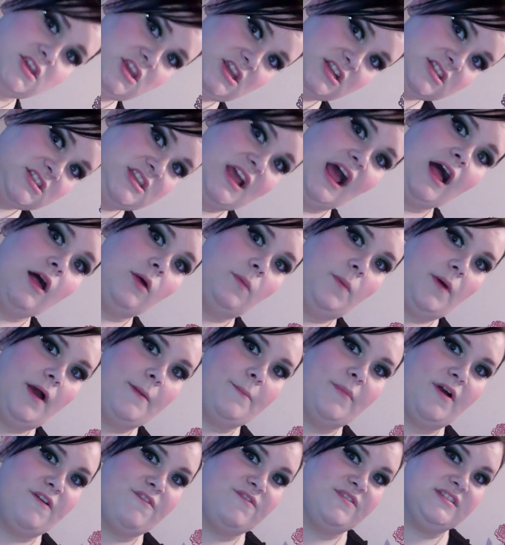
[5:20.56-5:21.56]
You can tell by
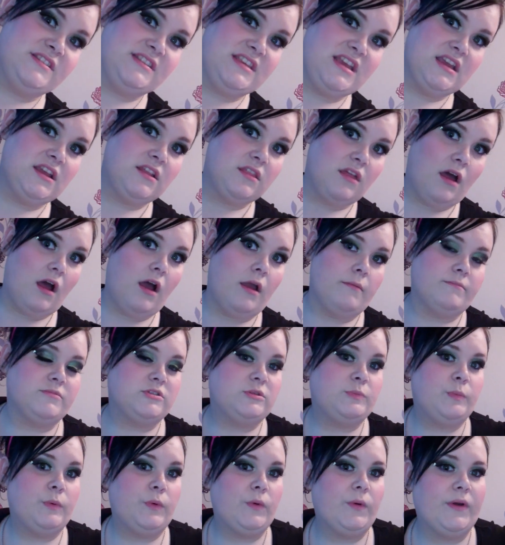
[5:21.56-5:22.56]
my physique that I'm
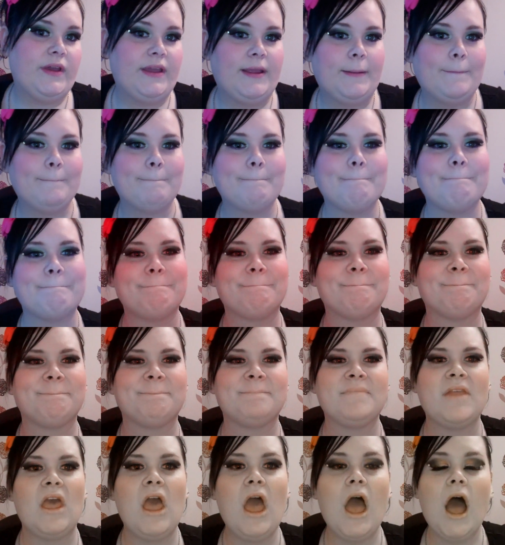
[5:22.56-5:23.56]
sporty.
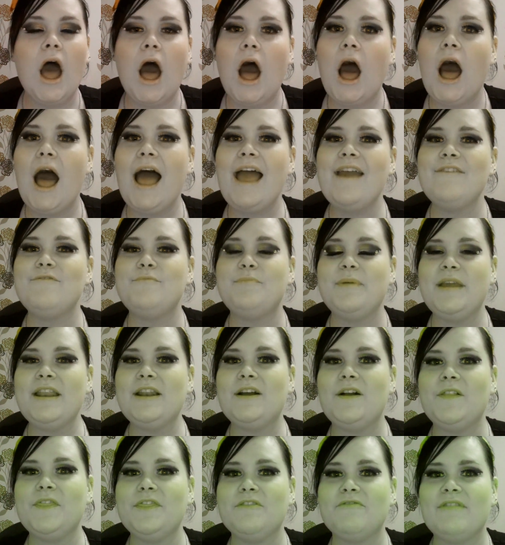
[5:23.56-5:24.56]
I've been
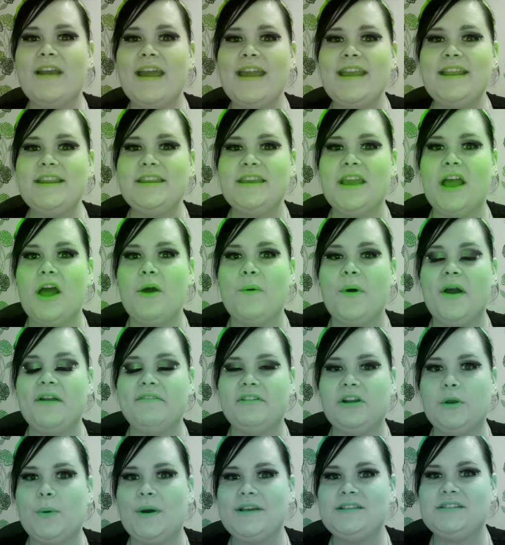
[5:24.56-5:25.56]
on the radio. I
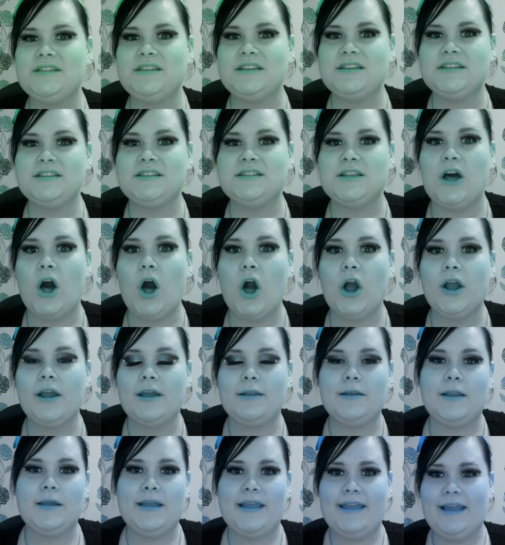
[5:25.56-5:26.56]
requested a song
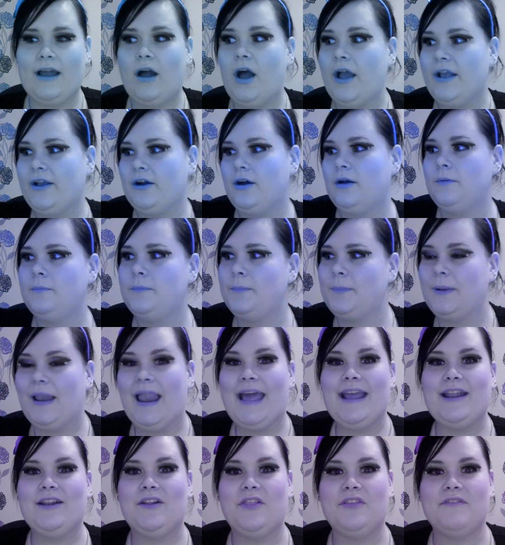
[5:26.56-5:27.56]
and I got
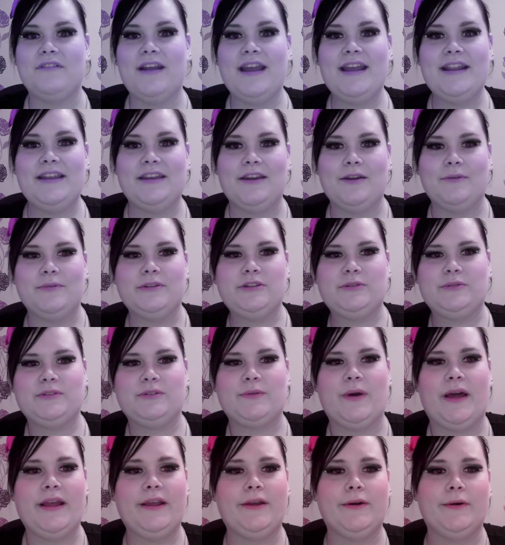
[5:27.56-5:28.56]
played on the radio, which was
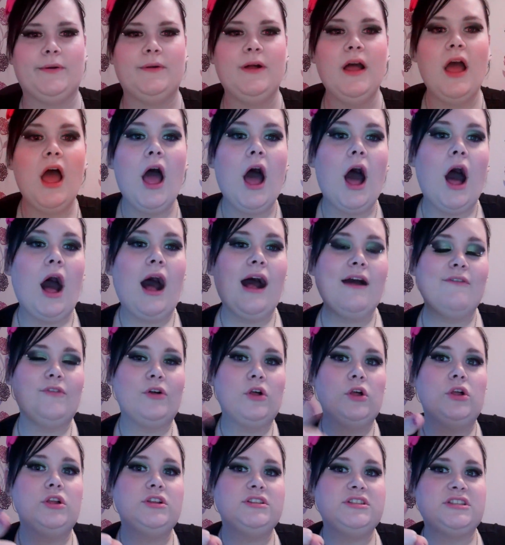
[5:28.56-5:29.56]
quite cool. I've
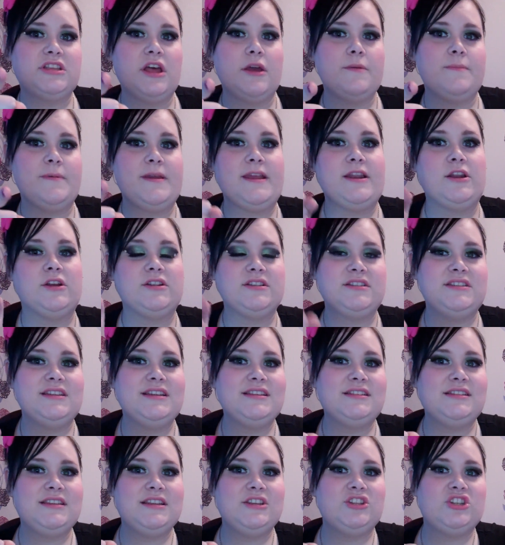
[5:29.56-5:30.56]
also been on
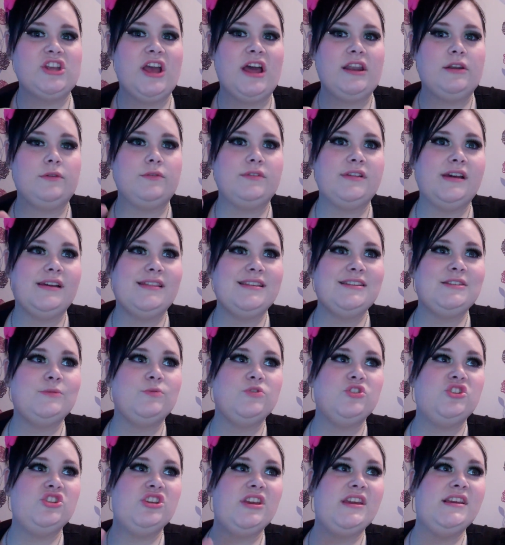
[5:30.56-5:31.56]
Disney Channel. Now, this
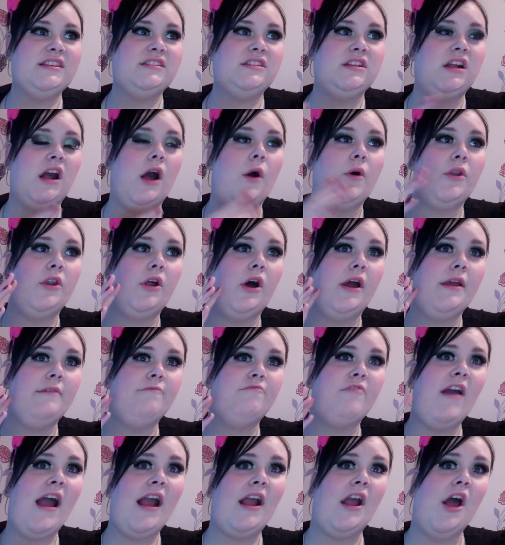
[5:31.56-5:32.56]
was years ago and I
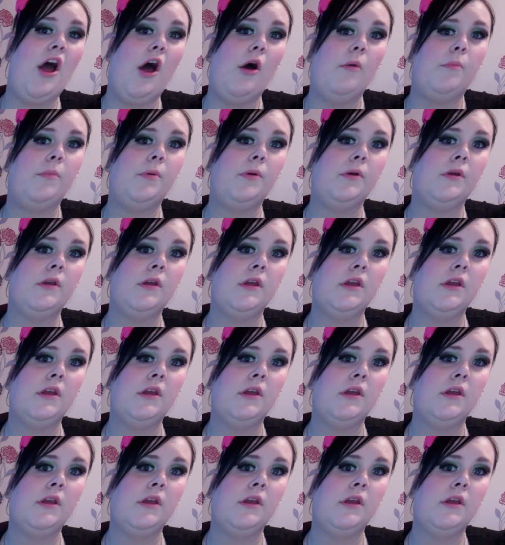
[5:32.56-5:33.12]
rang up